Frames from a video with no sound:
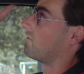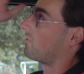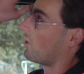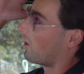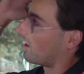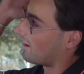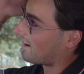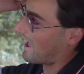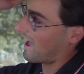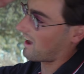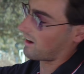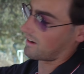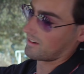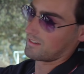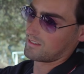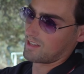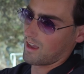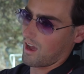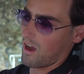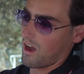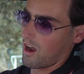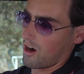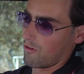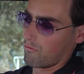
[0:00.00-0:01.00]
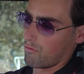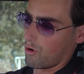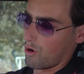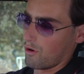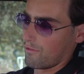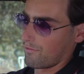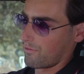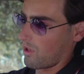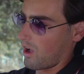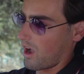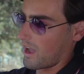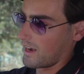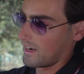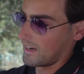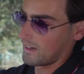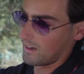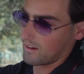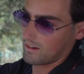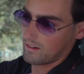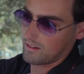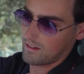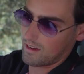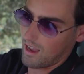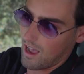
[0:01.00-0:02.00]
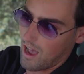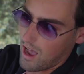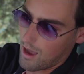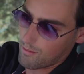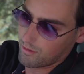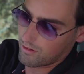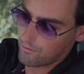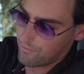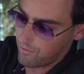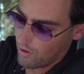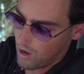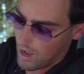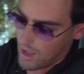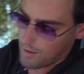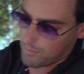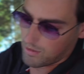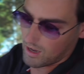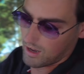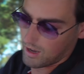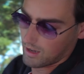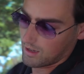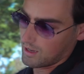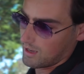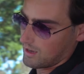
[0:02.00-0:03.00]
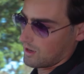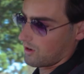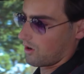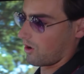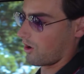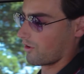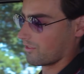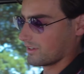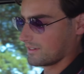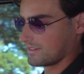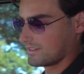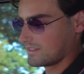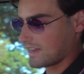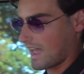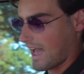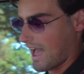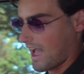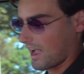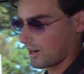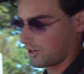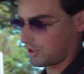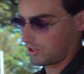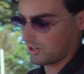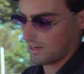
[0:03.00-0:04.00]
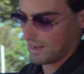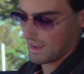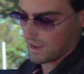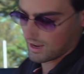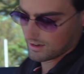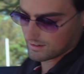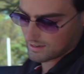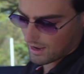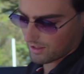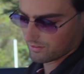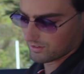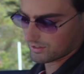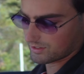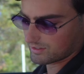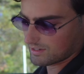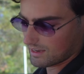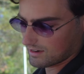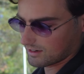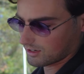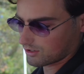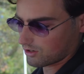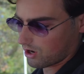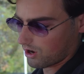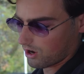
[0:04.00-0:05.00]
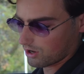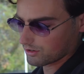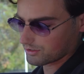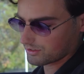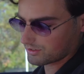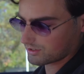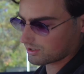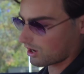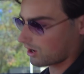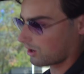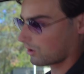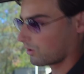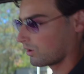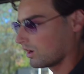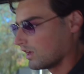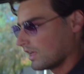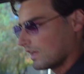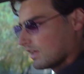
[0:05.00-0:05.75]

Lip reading: got an Alcantara roof lining, carbon fiber on the dash and down the center console.